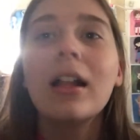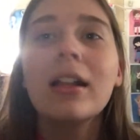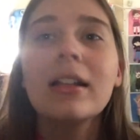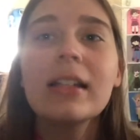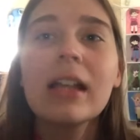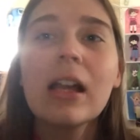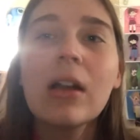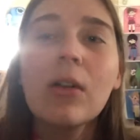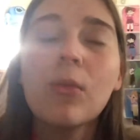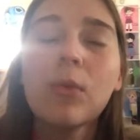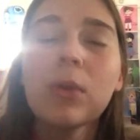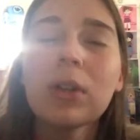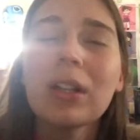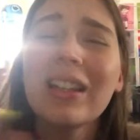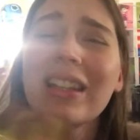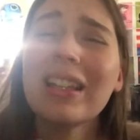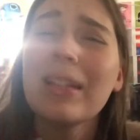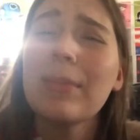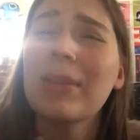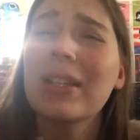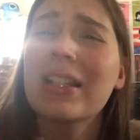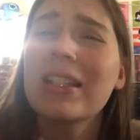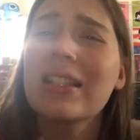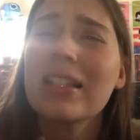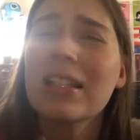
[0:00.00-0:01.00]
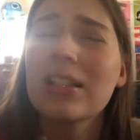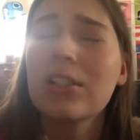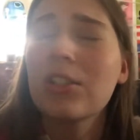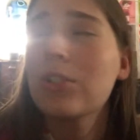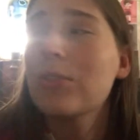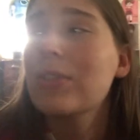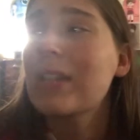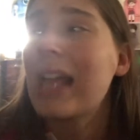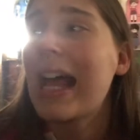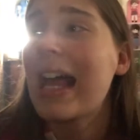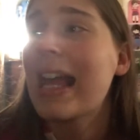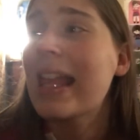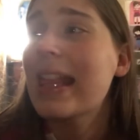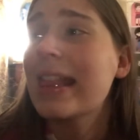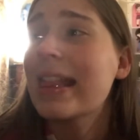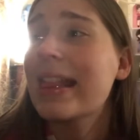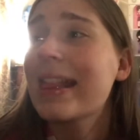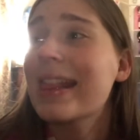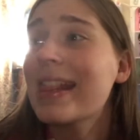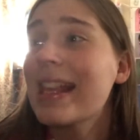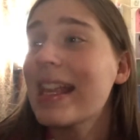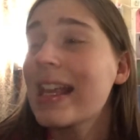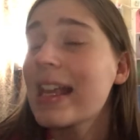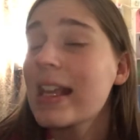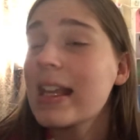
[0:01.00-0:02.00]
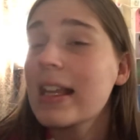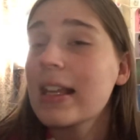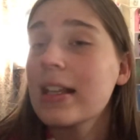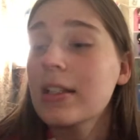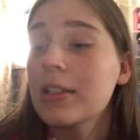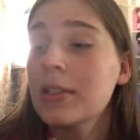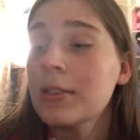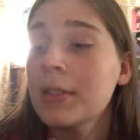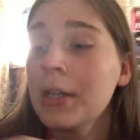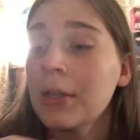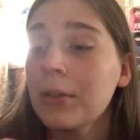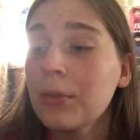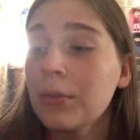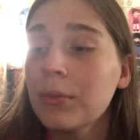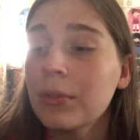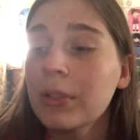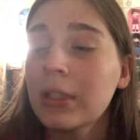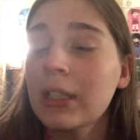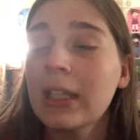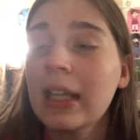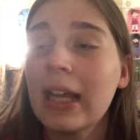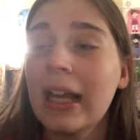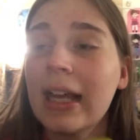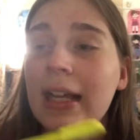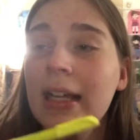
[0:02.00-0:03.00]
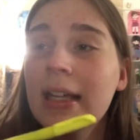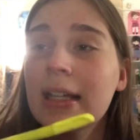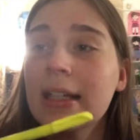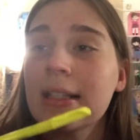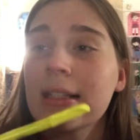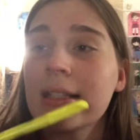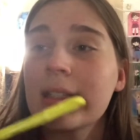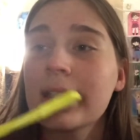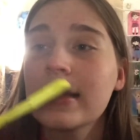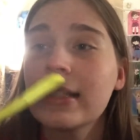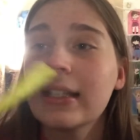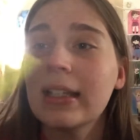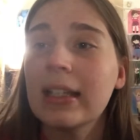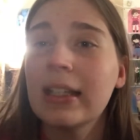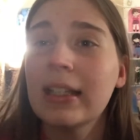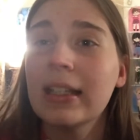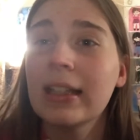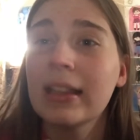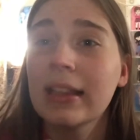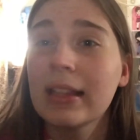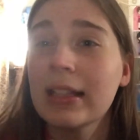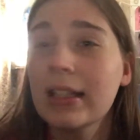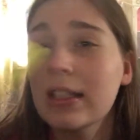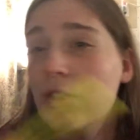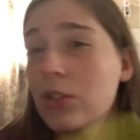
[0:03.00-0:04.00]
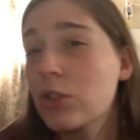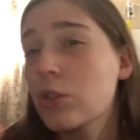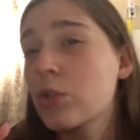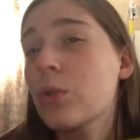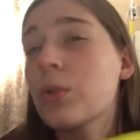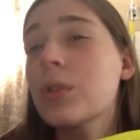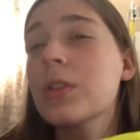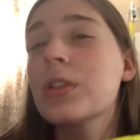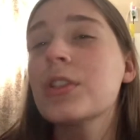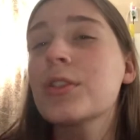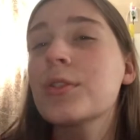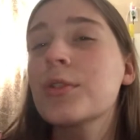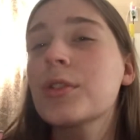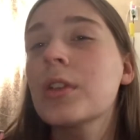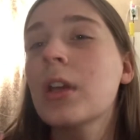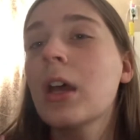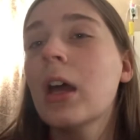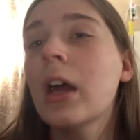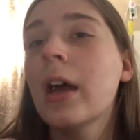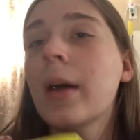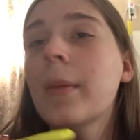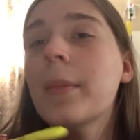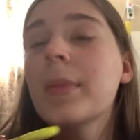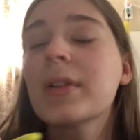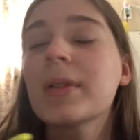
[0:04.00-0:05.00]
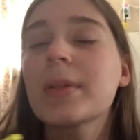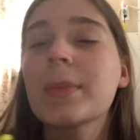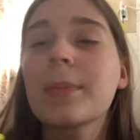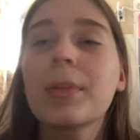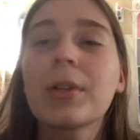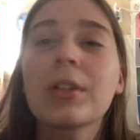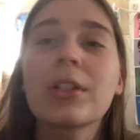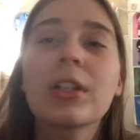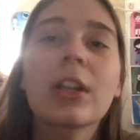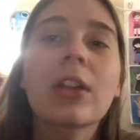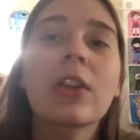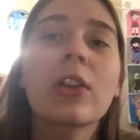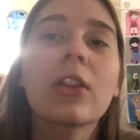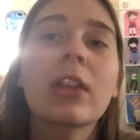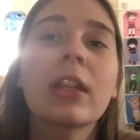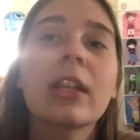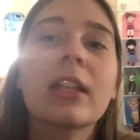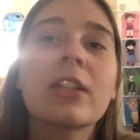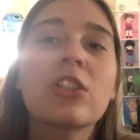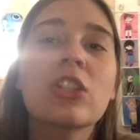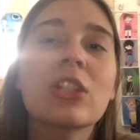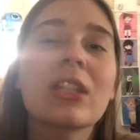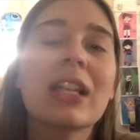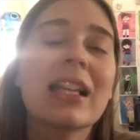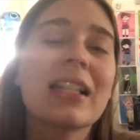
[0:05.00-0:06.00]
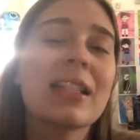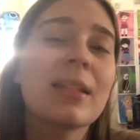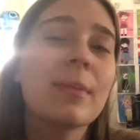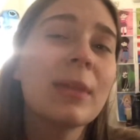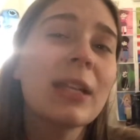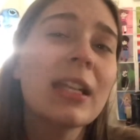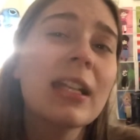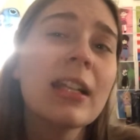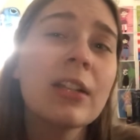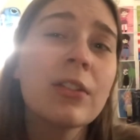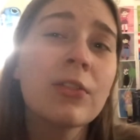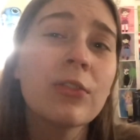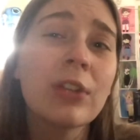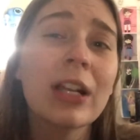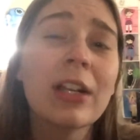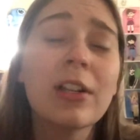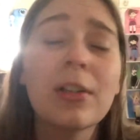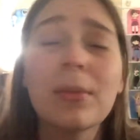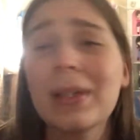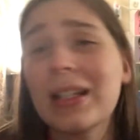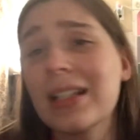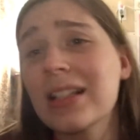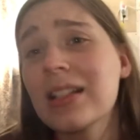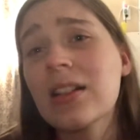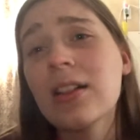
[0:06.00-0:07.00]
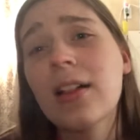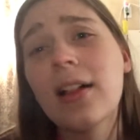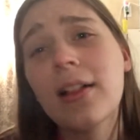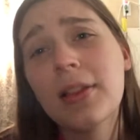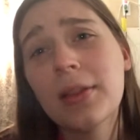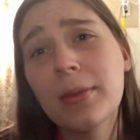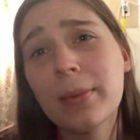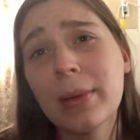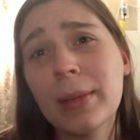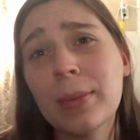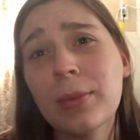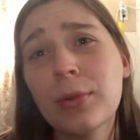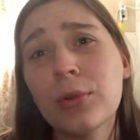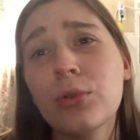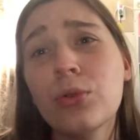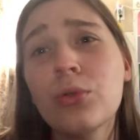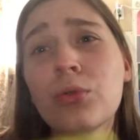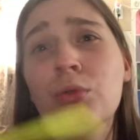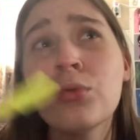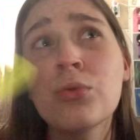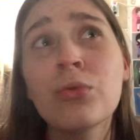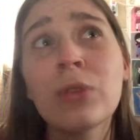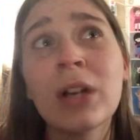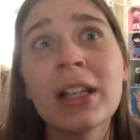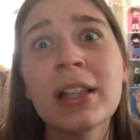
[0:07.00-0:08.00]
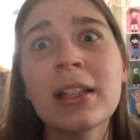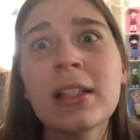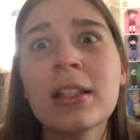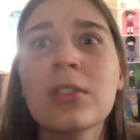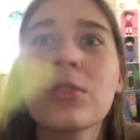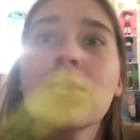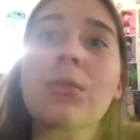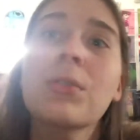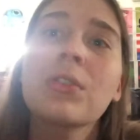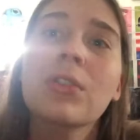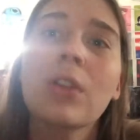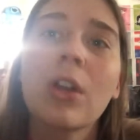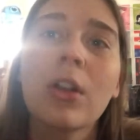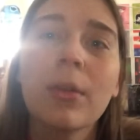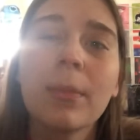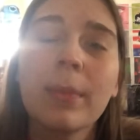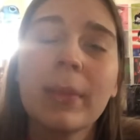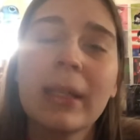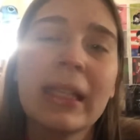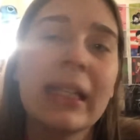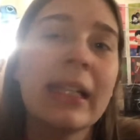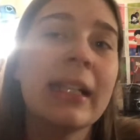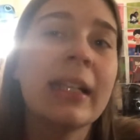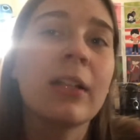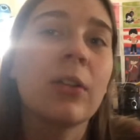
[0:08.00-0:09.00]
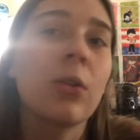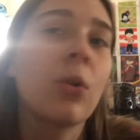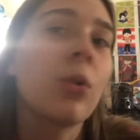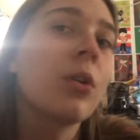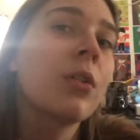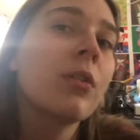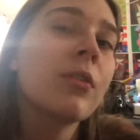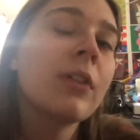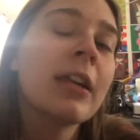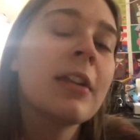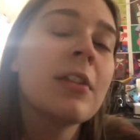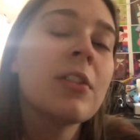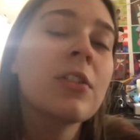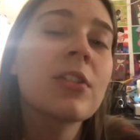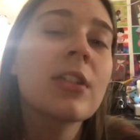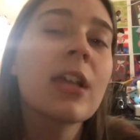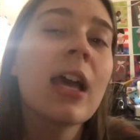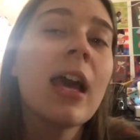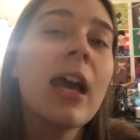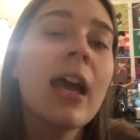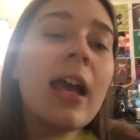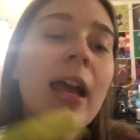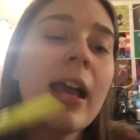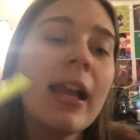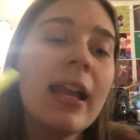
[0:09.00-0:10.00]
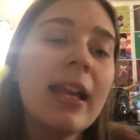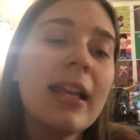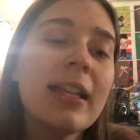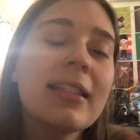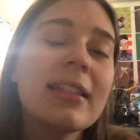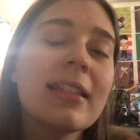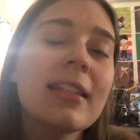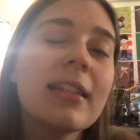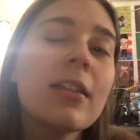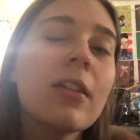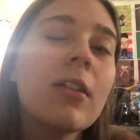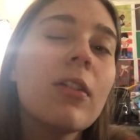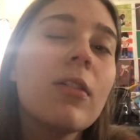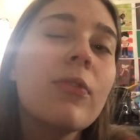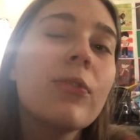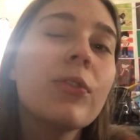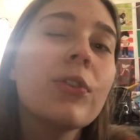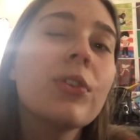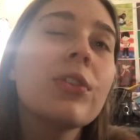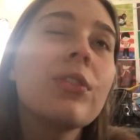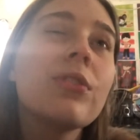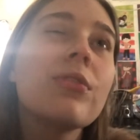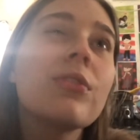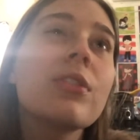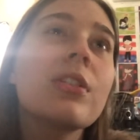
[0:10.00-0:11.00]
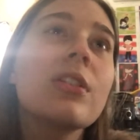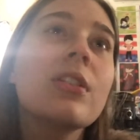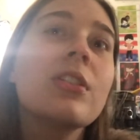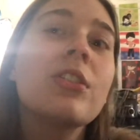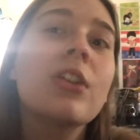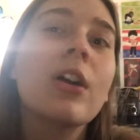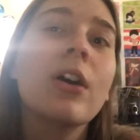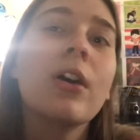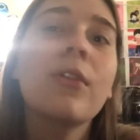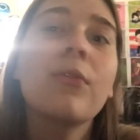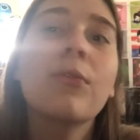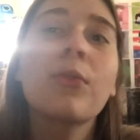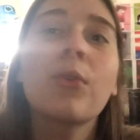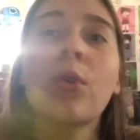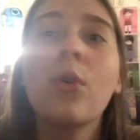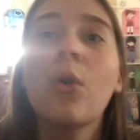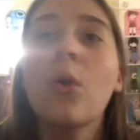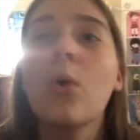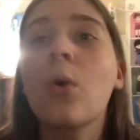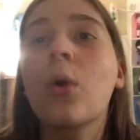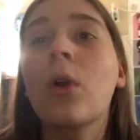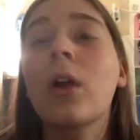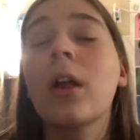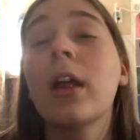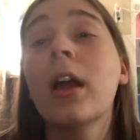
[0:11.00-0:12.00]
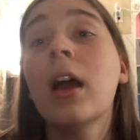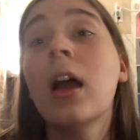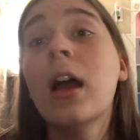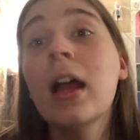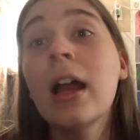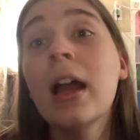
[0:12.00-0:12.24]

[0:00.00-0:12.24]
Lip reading: Now, one of the biggest issues I think, not only as in these stories, but particularly just as a beginning writer, because a lot of the people who write these stories are beginning horror writers, is the overusage of gore.